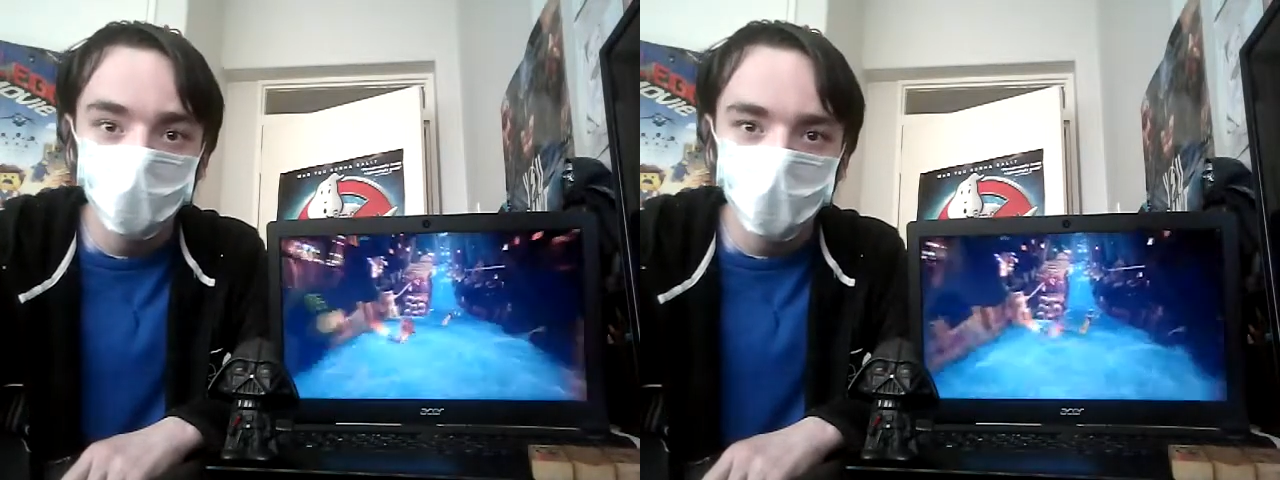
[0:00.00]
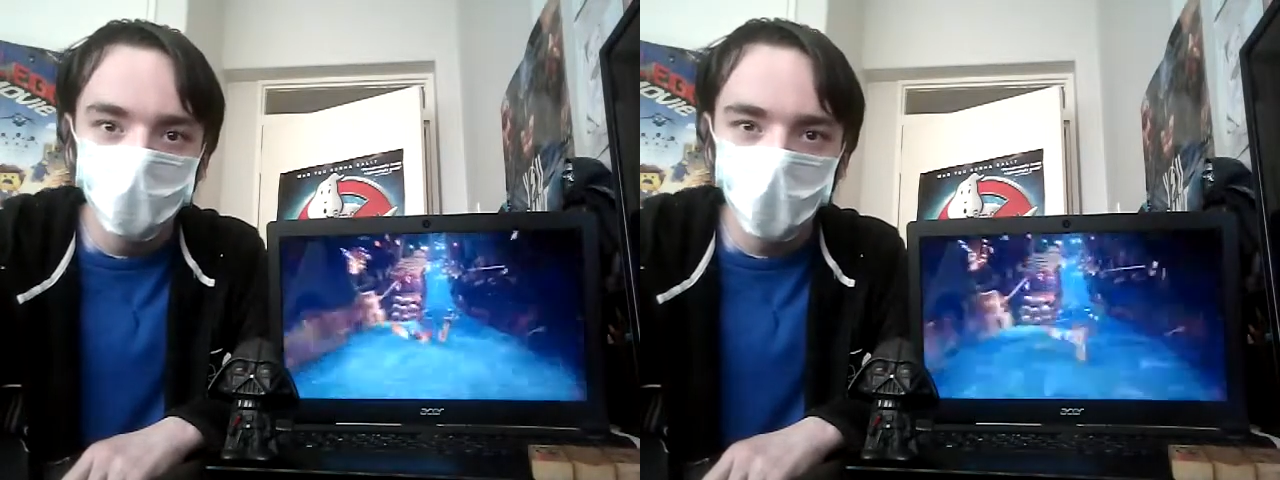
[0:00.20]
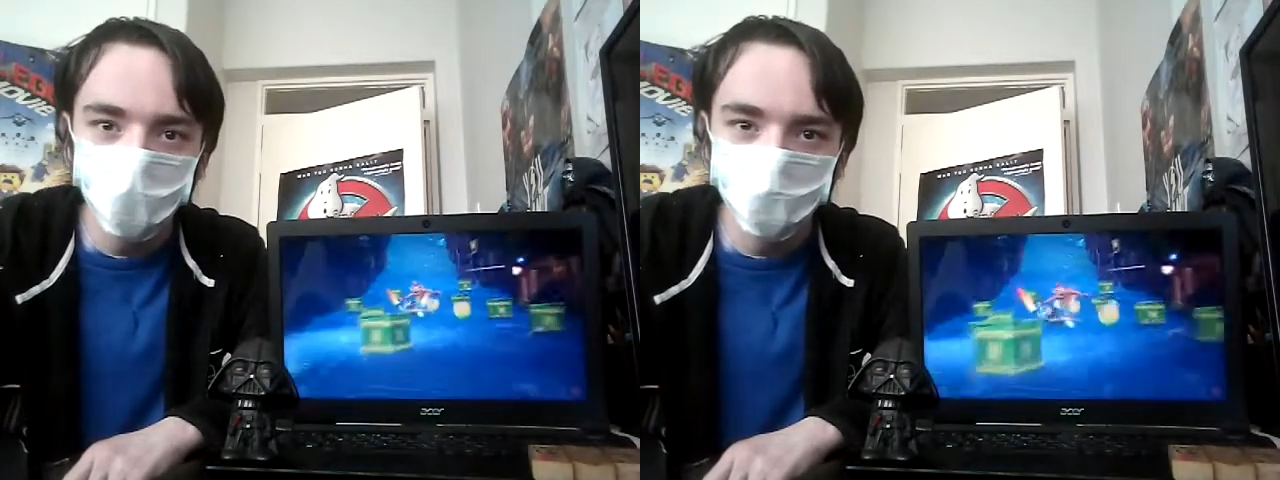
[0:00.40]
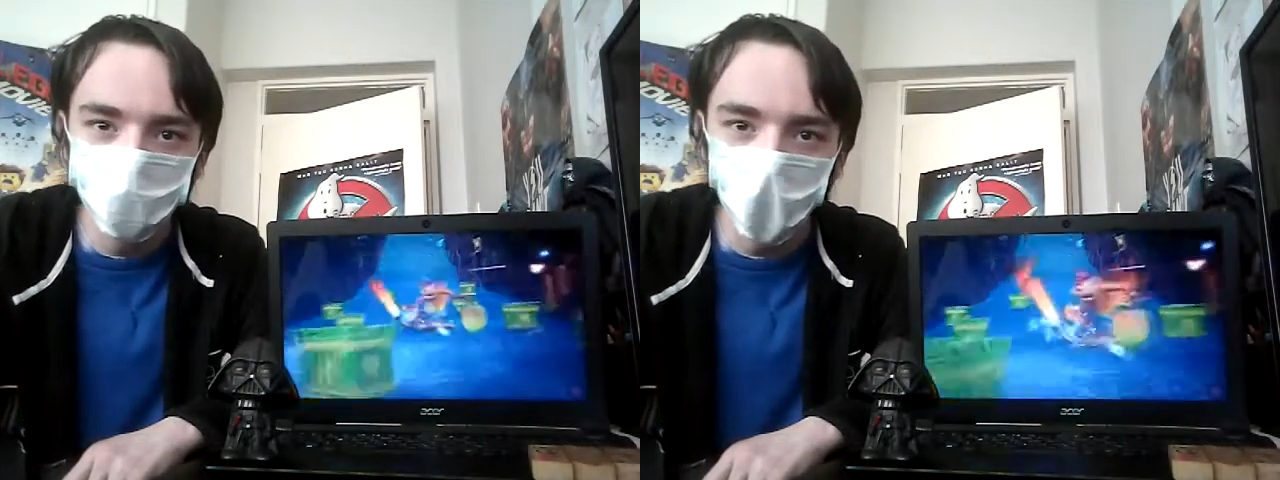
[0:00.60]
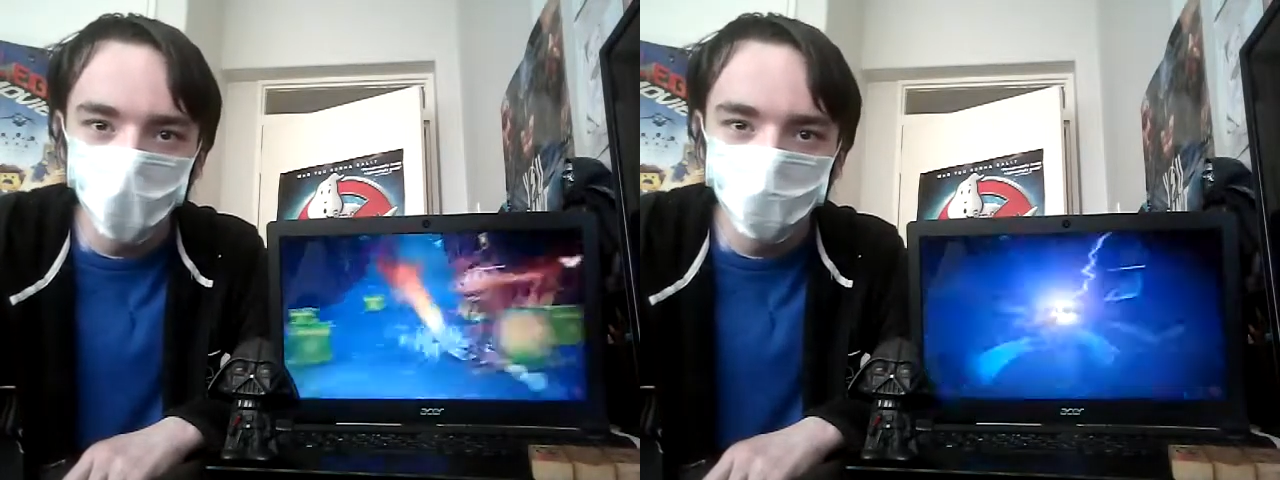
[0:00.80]
Is that a
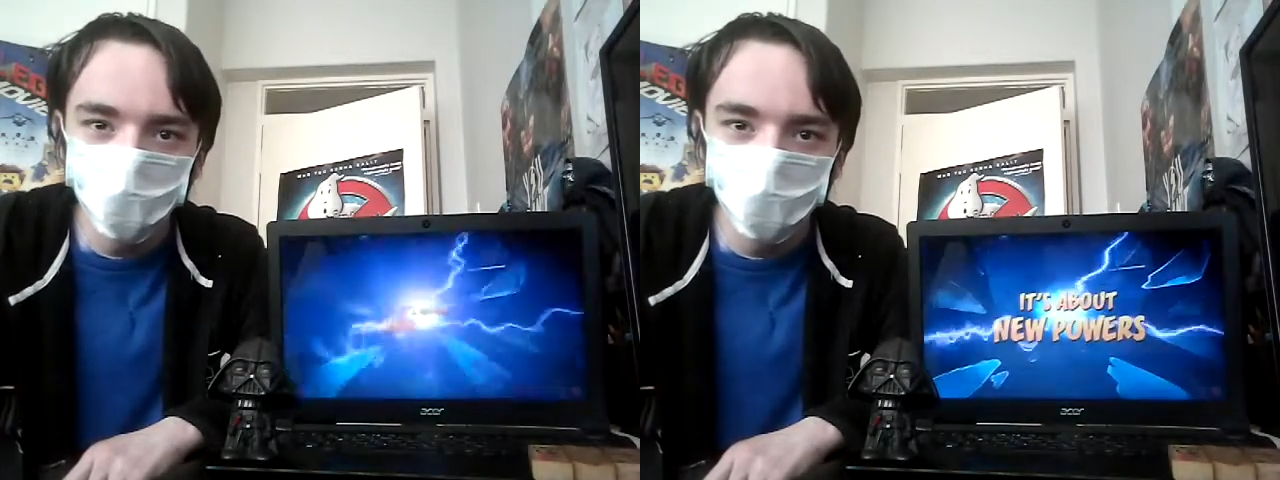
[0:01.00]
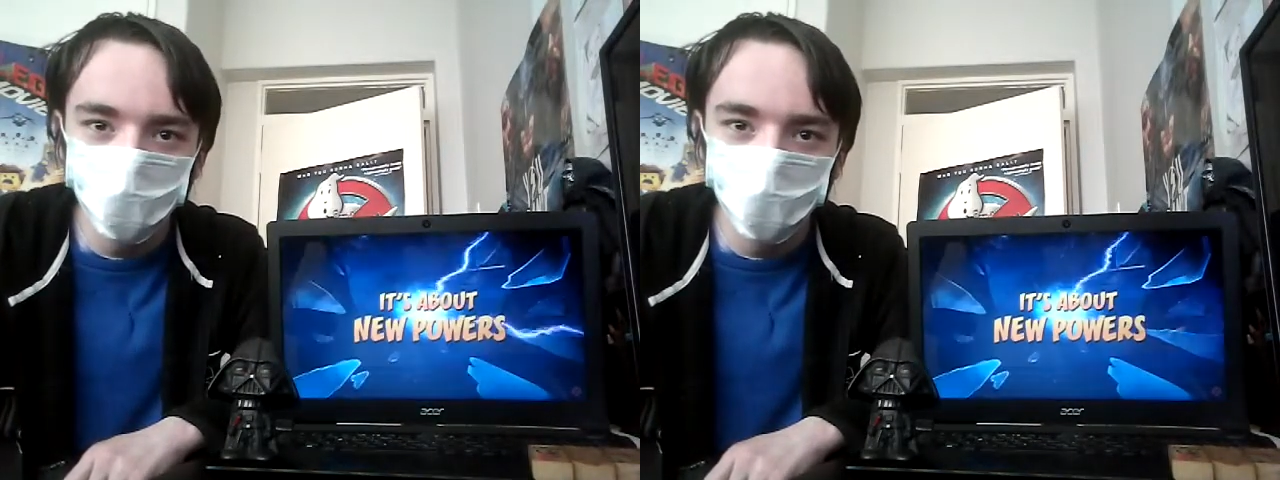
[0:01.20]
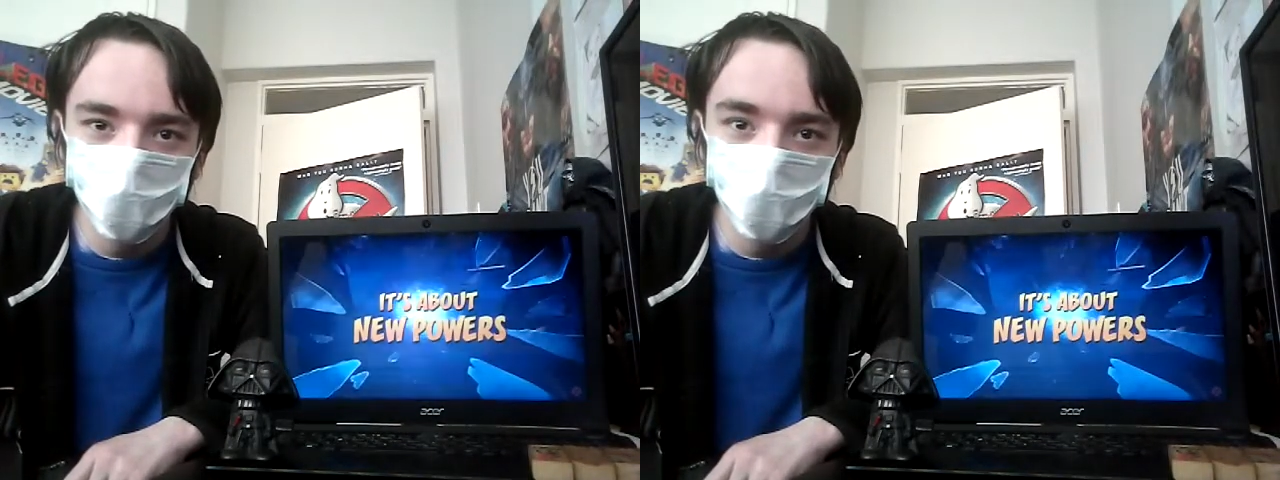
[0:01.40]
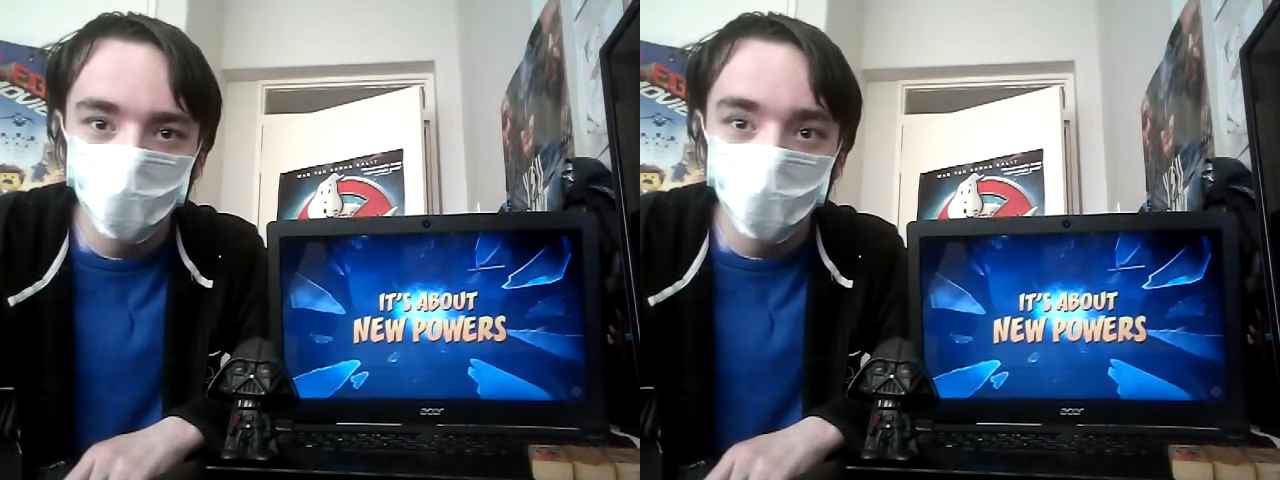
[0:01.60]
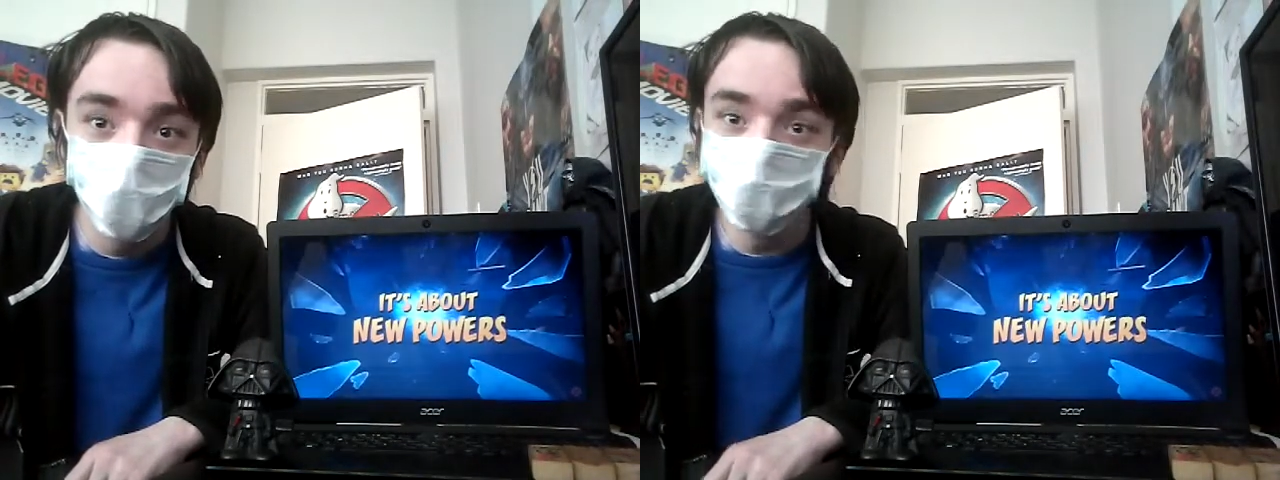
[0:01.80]
bike?
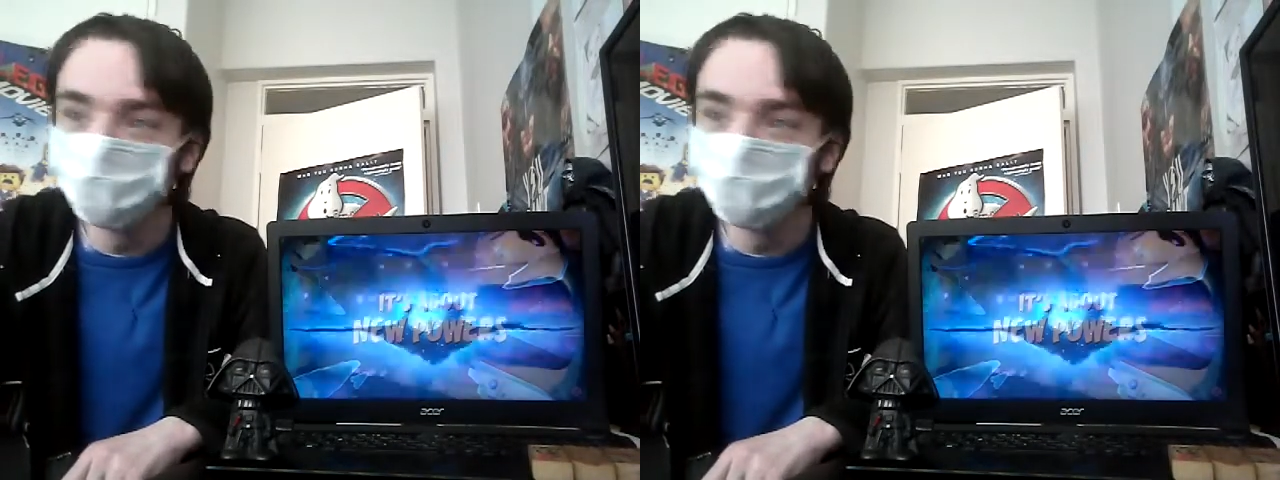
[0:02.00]
That's